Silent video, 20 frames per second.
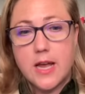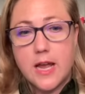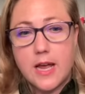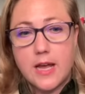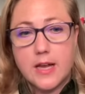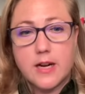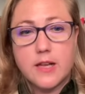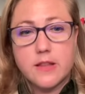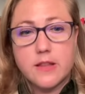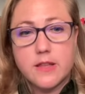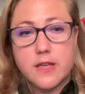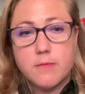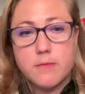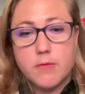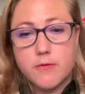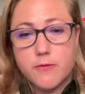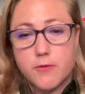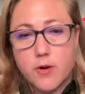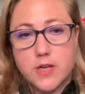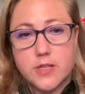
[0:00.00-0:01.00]
And I think
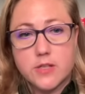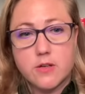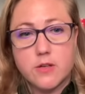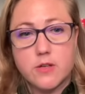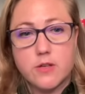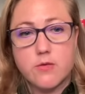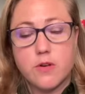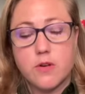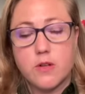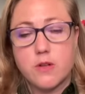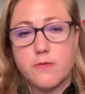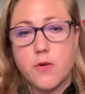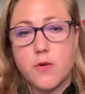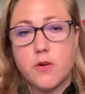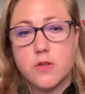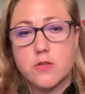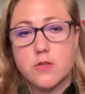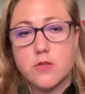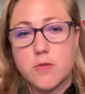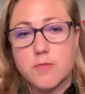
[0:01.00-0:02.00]
before I started doing all the
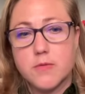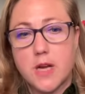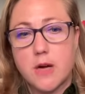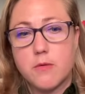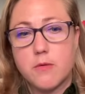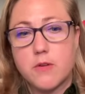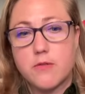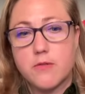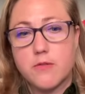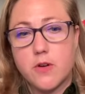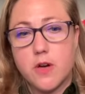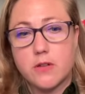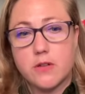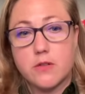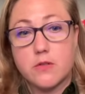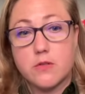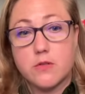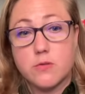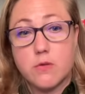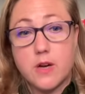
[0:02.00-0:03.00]
focus groups, I would have thought
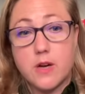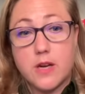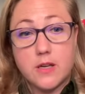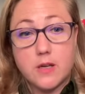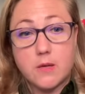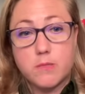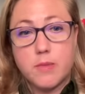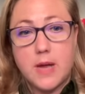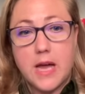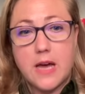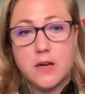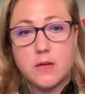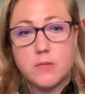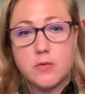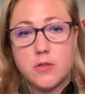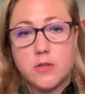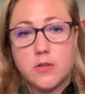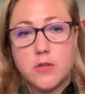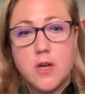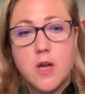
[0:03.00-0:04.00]
that those were
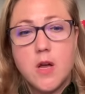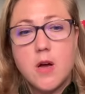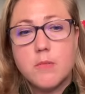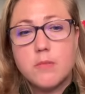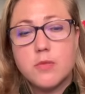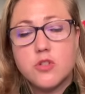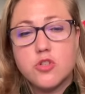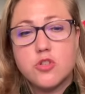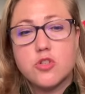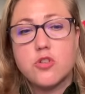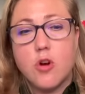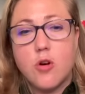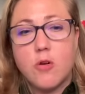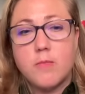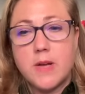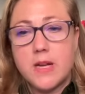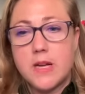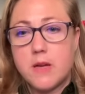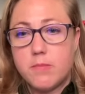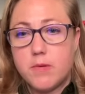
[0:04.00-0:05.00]
incompatible, but so
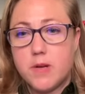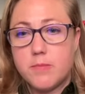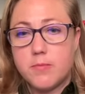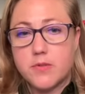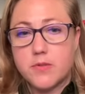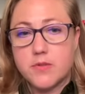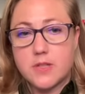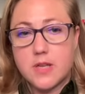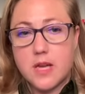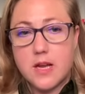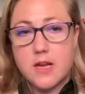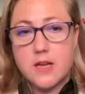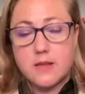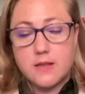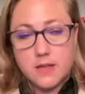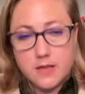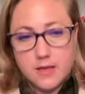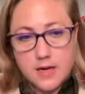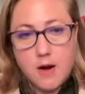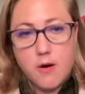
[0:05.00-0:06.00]
many people say it
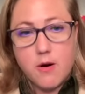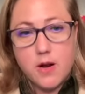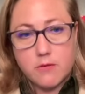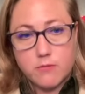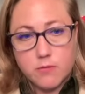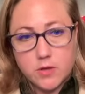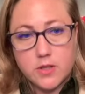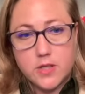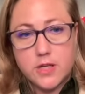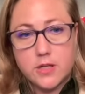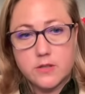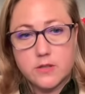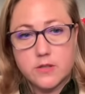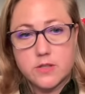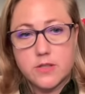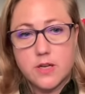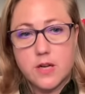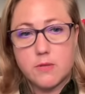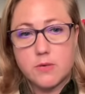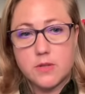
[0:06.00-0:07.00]
that now I really
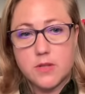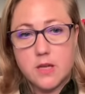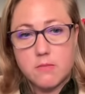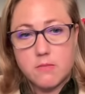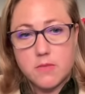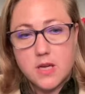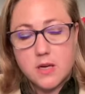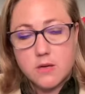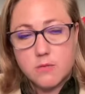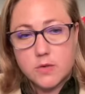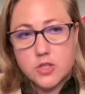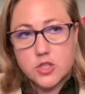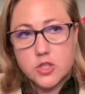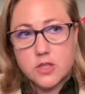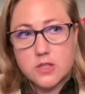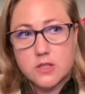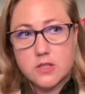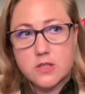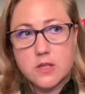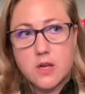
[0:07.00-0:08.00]
understand what they mean, which
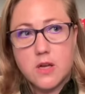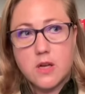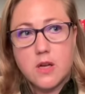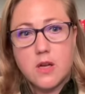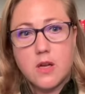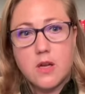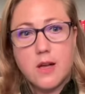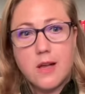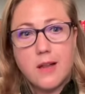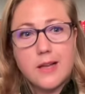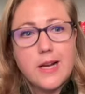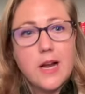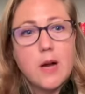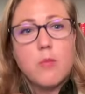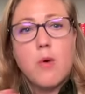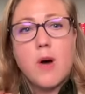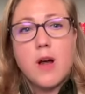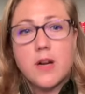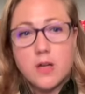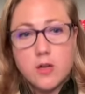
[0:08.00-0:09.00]
is like, I
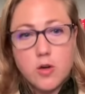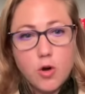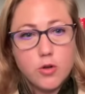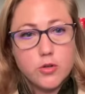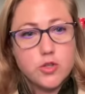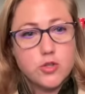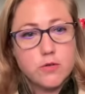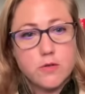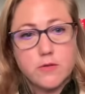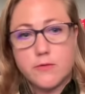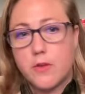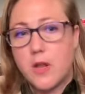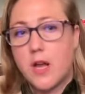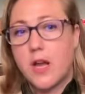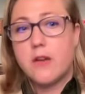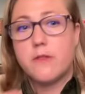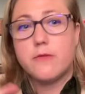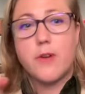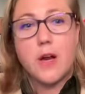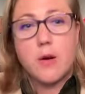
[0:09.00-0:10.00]
want a culture of
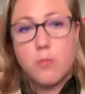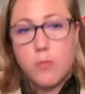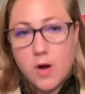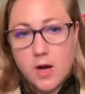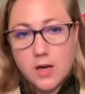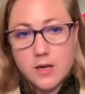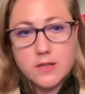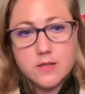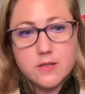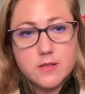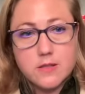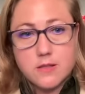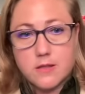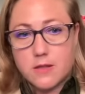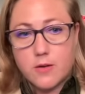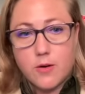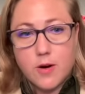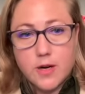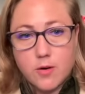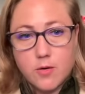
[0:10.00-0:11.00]
life. I want us,
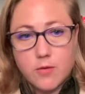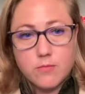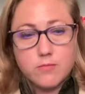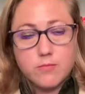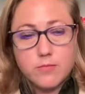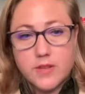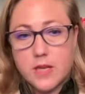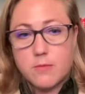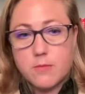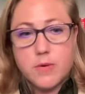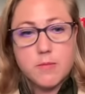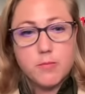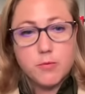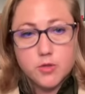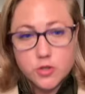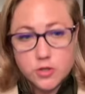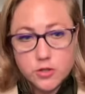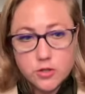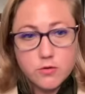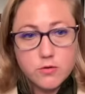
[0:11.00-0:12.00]
I don't think people
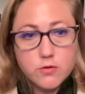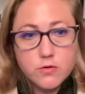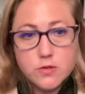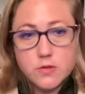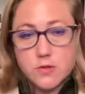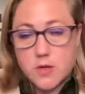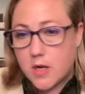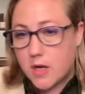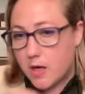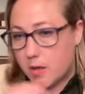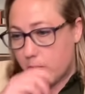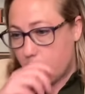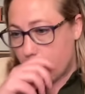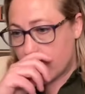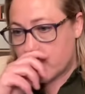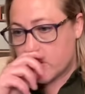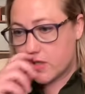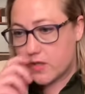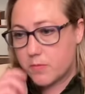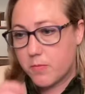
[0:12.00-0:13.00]
should use
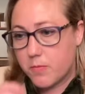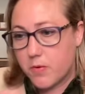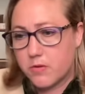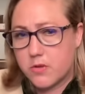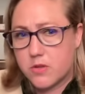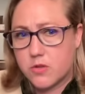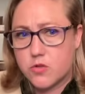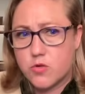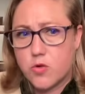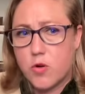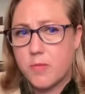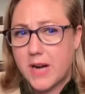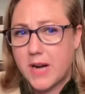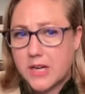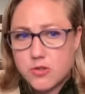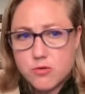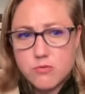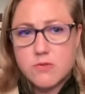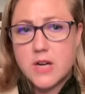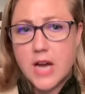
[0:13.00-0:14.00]
abortion as birth control, but I
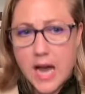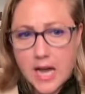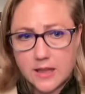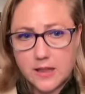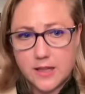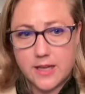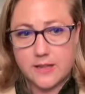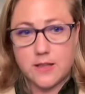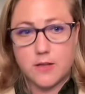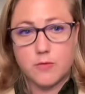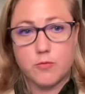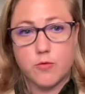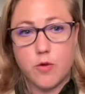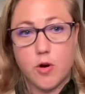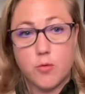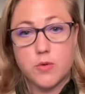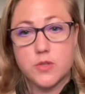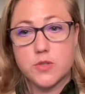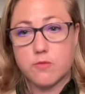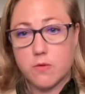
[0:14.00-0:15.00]
do not like that
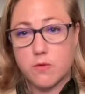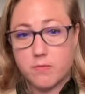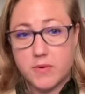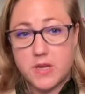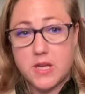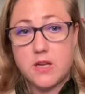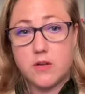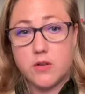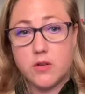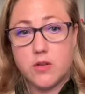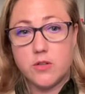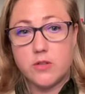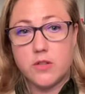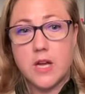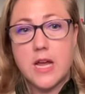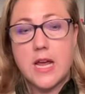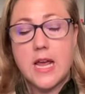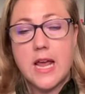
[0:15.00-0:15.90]
Roe was repealed.